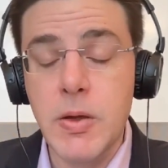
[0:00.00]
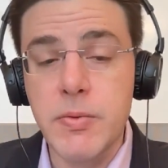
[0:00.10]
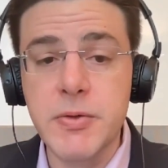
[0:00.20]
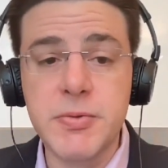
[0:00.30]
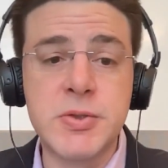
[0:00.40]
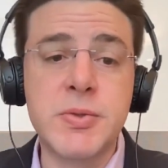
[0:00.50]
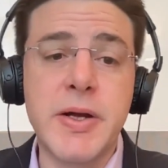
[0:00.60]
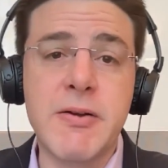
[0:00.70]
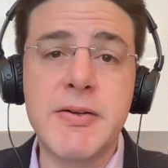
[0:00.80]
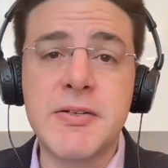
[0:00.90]
Those were two
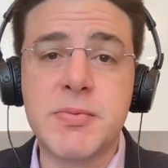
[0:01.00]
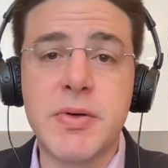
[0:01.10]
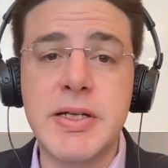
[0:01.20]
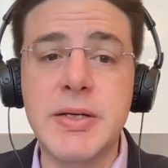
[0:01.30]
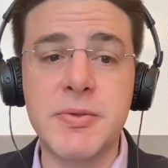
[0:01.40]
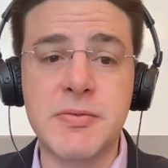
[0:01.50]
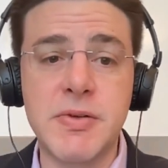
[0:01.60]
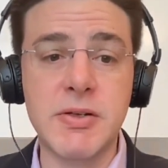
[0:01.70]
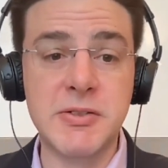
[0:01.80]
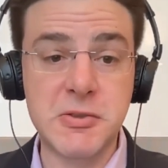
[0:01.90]
areas where he was
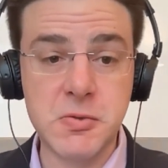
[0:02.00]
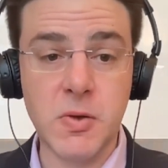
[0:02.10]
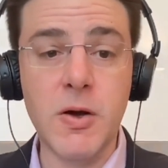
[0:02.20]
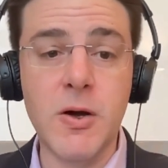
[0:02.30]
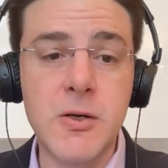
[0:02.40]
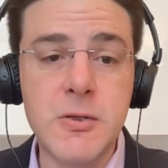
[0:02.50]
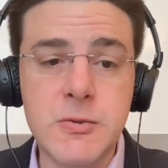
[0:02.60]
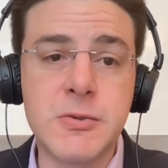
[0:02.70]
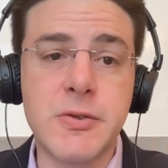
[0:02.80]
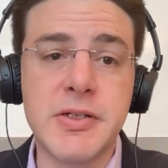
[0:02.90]
very strong
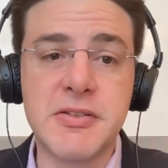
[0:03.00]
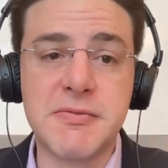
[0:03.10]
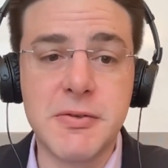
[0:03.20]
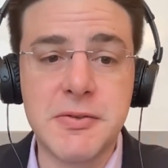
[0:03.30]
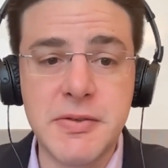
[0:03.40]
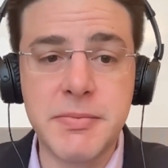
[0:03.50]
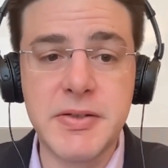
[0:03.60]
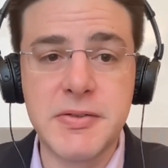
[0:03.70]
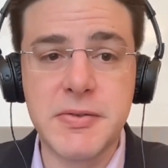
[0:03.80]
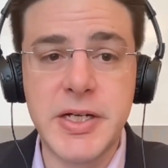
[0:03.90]
during his first
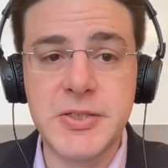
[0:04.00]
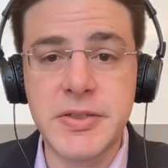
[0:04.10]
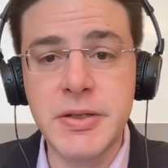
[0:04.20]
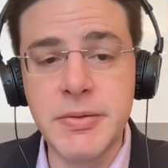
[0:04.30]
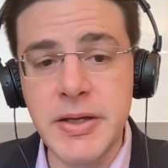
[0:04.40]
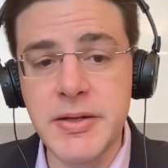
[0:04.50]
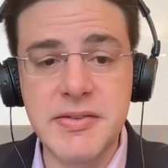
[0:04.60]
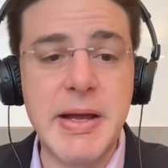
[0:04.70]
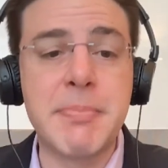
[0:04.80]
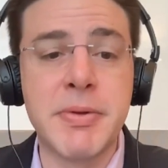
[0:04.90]
administration. And in a
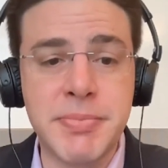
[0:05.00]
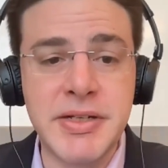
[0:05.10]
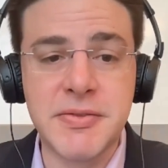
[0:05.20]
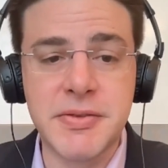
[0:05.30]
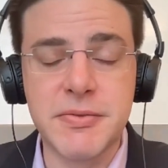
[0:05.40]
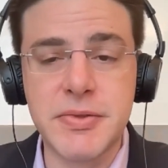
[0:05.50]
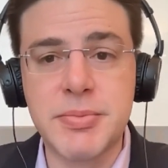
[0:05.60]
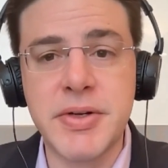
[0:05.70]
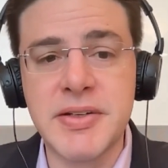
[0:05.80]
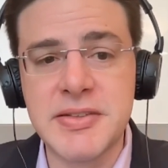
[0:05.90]
separate piece for the Free
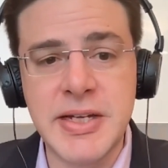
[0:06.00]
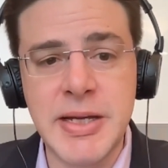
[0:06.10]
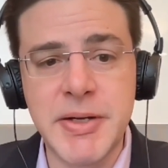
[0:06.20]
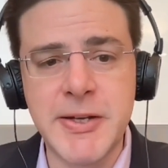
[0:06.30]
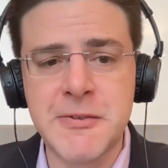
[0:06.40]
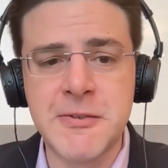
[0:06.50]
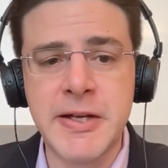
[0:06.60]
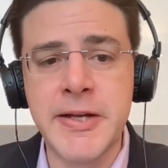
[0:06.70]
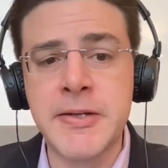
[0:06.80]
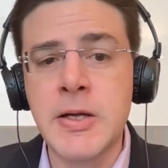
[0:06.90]
Press that came out yesterday, I